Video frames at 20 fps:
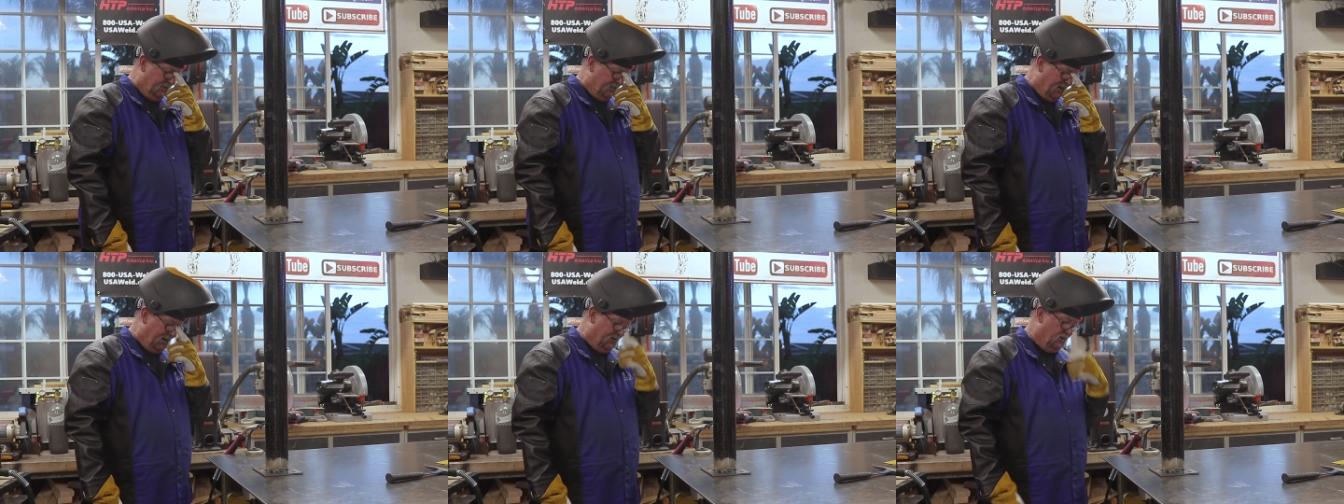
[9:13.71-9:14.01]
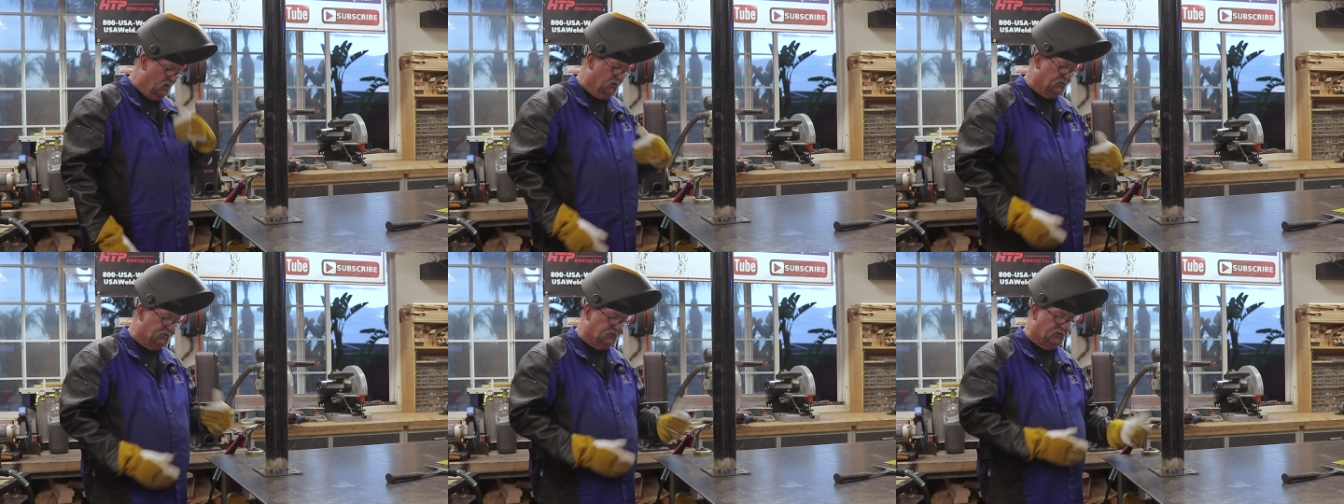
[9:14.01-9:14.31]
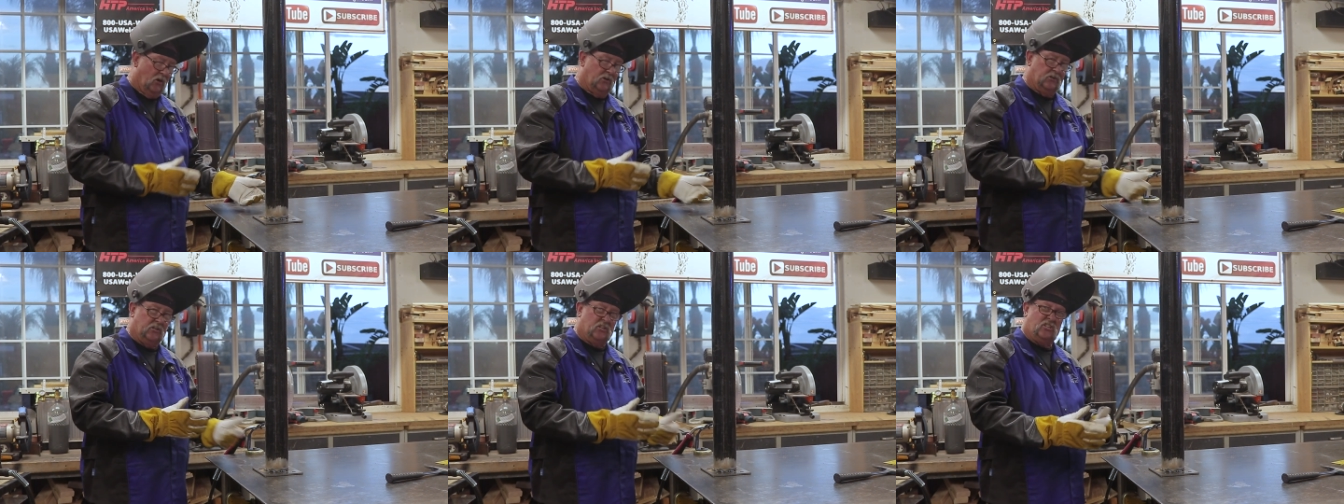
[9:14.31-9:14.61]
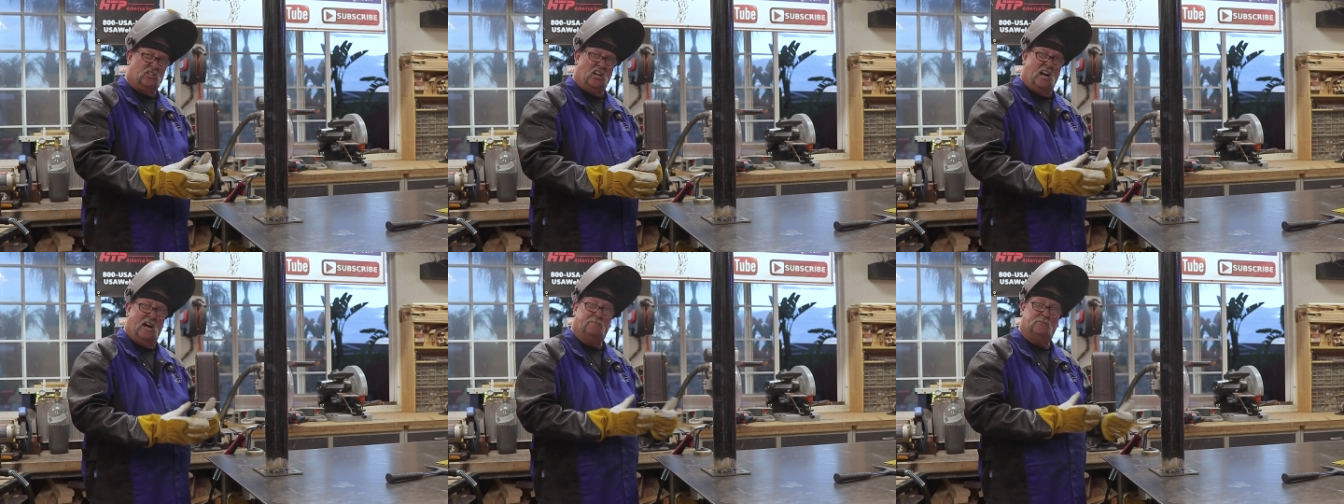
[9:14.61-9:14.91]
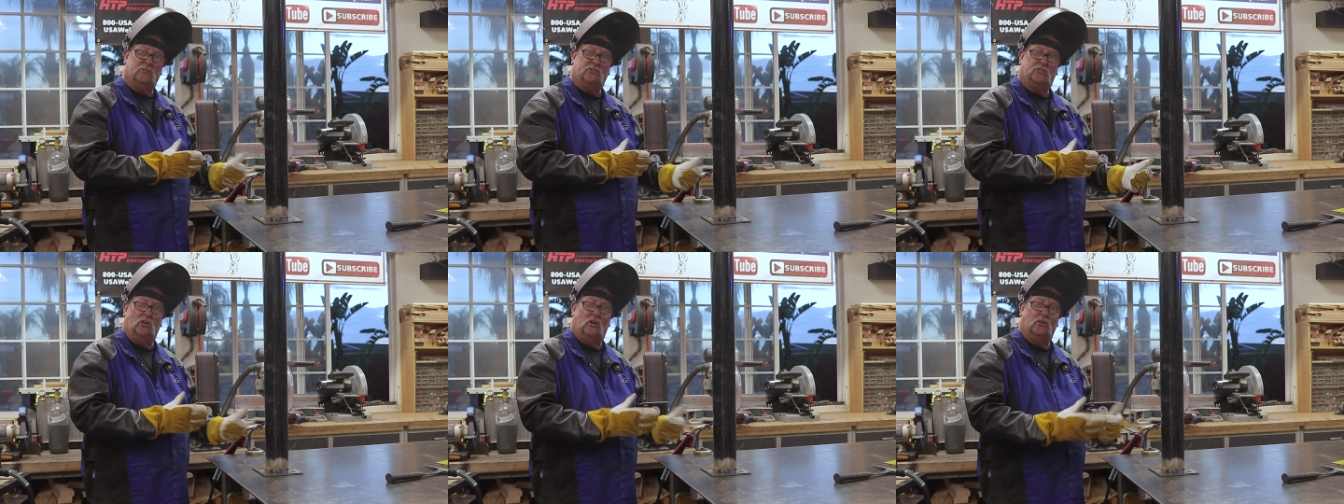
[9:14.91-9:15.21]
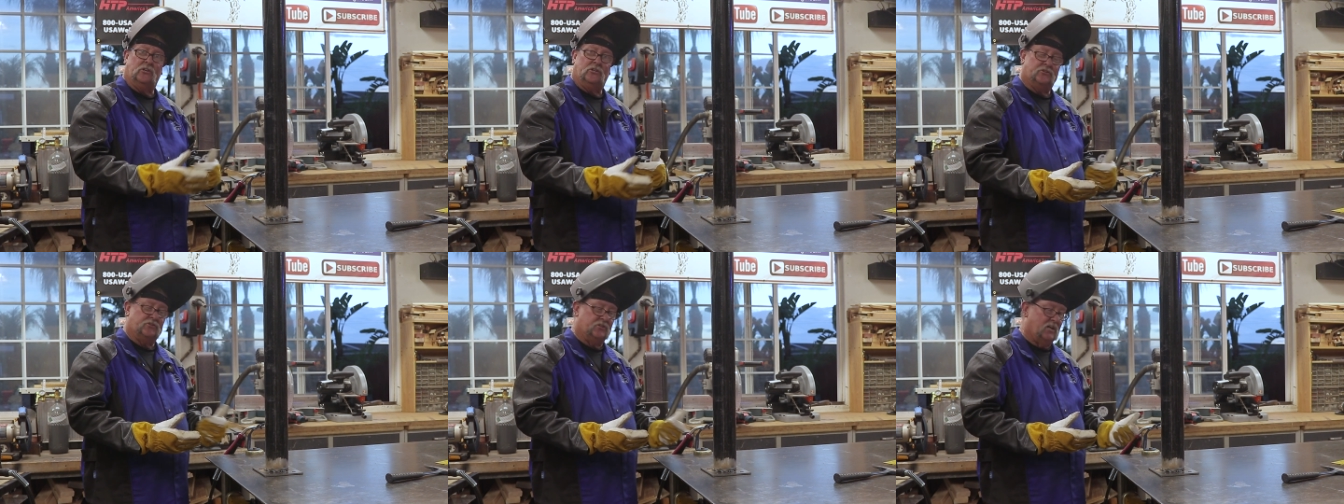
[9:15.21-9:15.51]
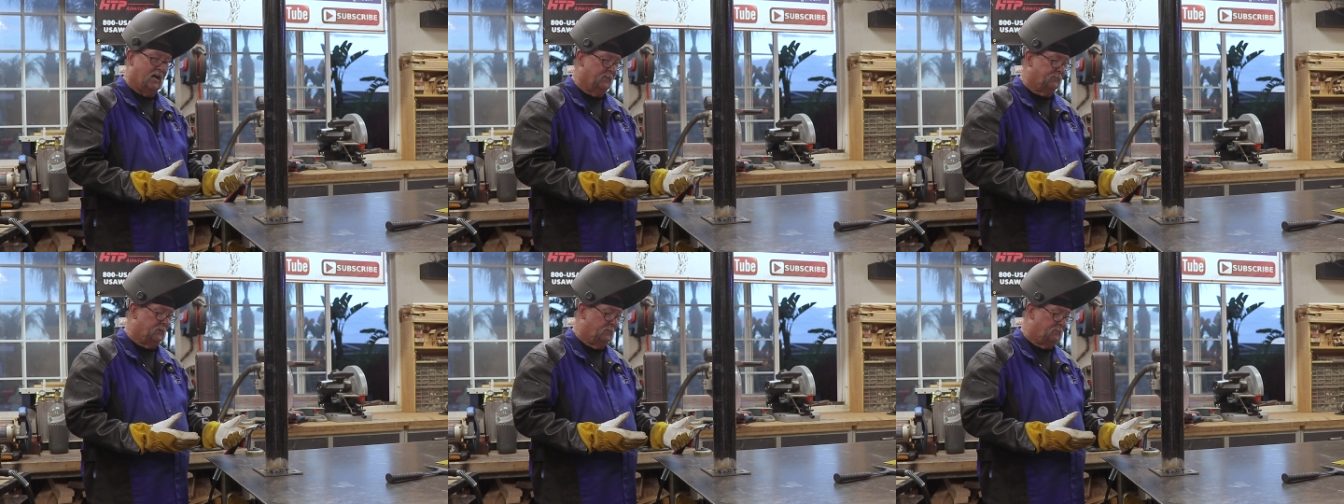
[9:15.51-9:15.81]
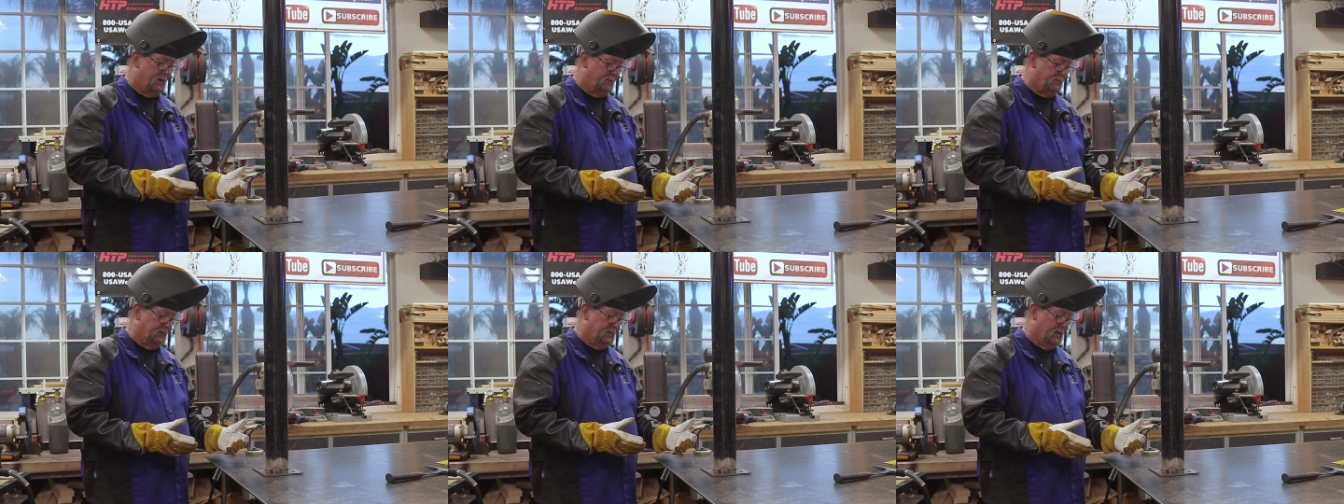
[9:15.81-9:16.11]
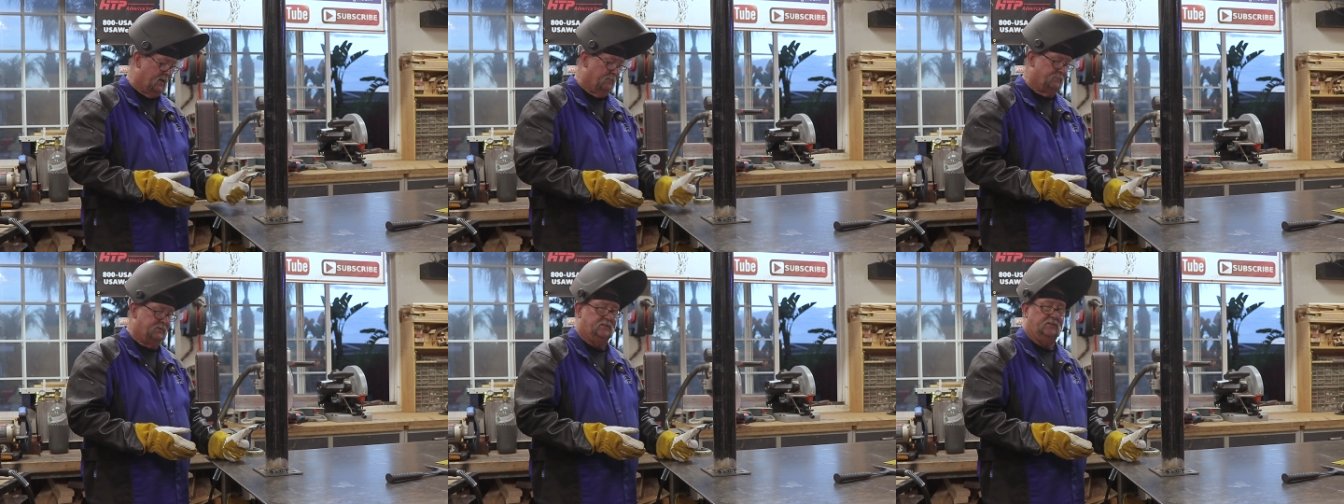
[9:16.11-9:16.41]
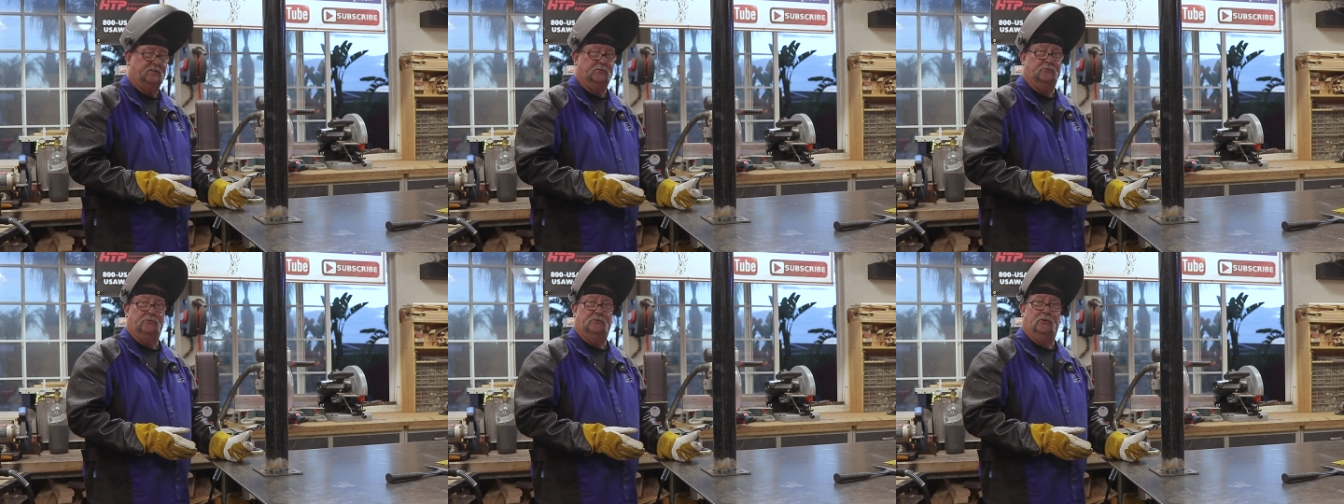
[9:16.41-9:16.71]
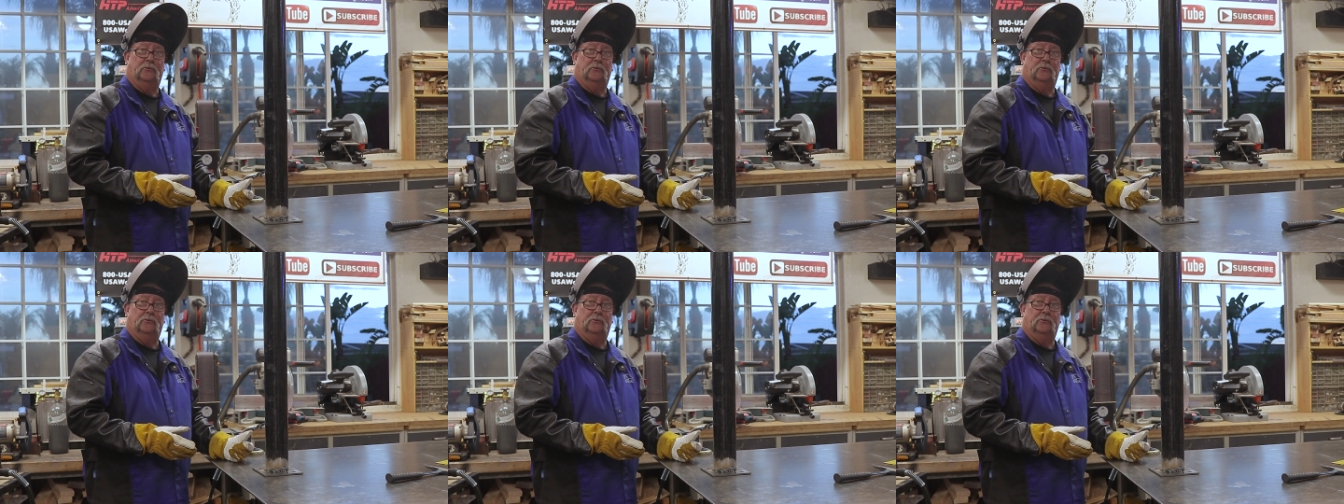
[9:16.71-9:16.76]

Now I know starting and stopping, starting and stopping maybe not be the,